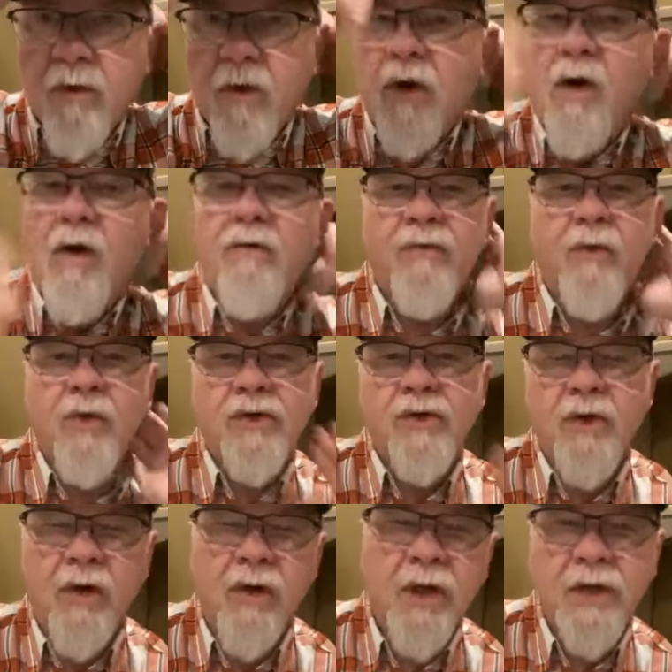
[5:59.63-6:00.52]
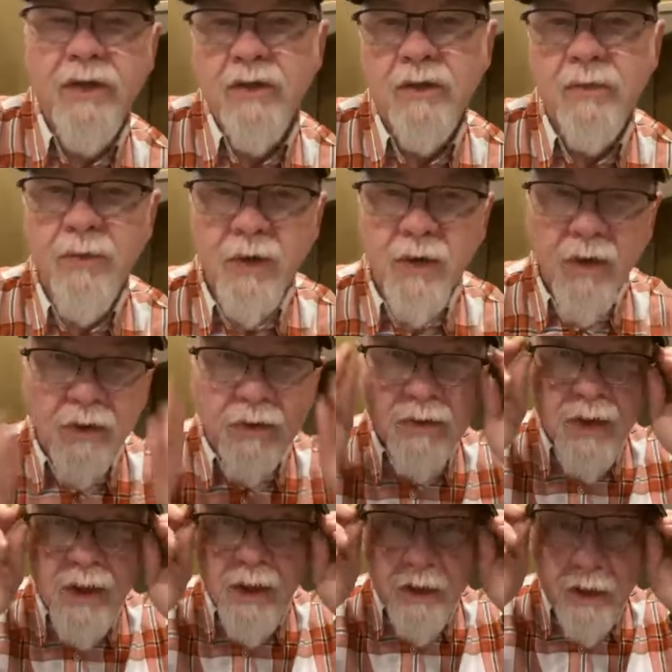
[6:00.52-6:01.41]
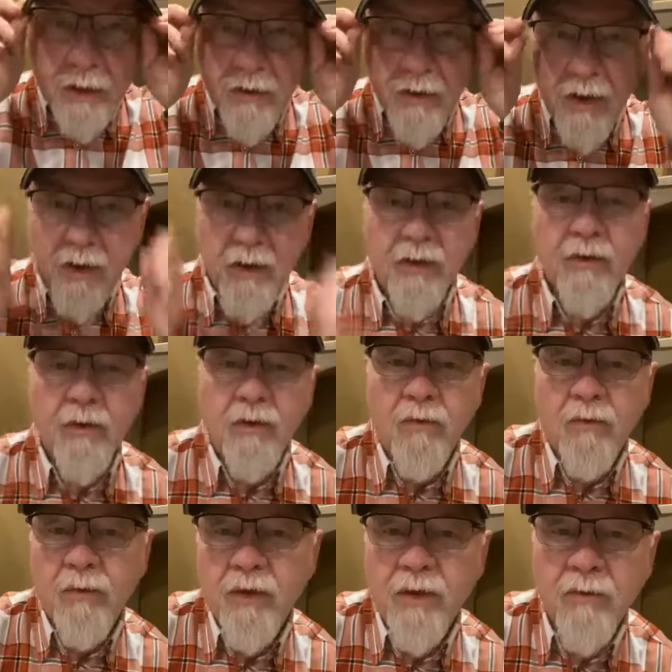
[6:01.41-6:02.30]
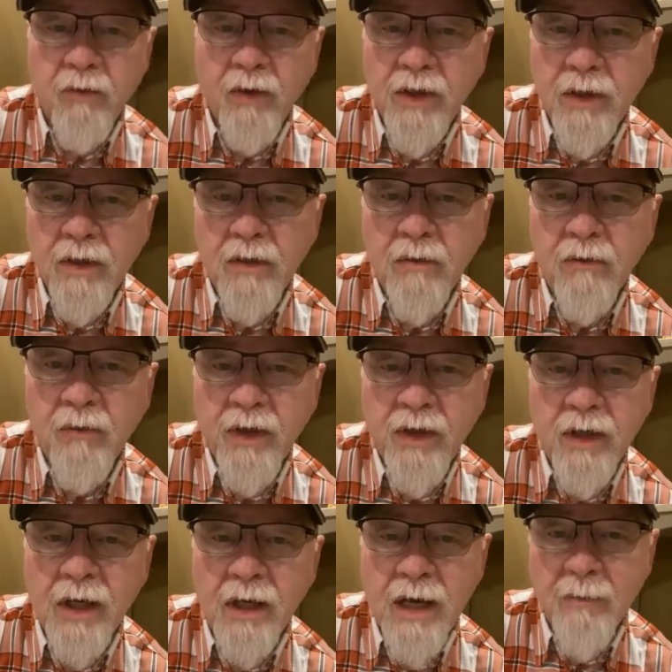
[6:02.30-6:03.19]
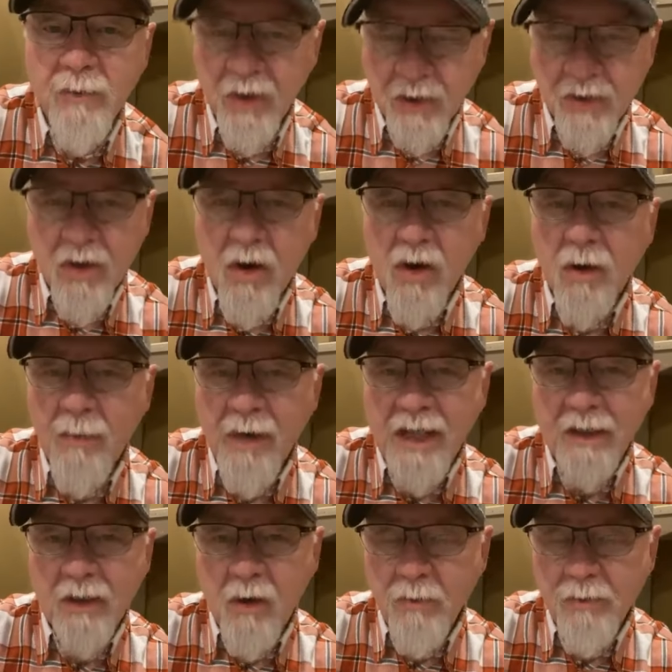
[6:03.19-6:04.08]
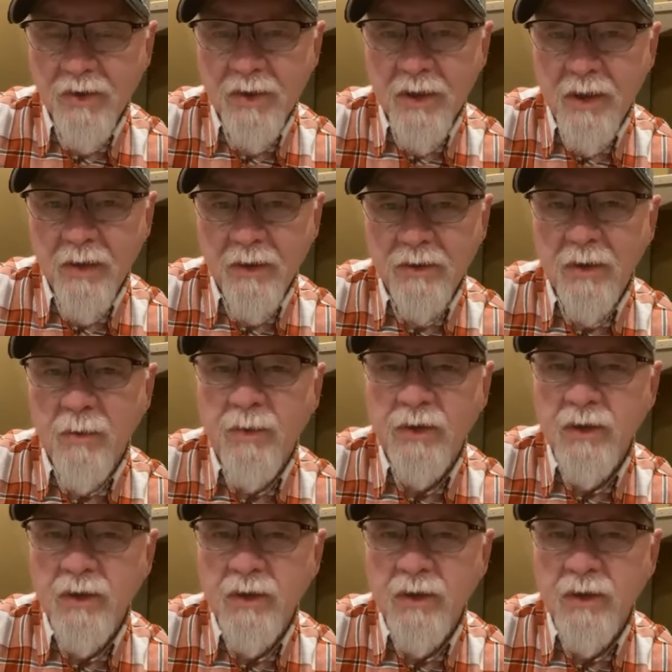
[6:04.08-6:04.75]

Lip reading: all four-stroke engines, because when I'm going to talk about lobe centers, I'm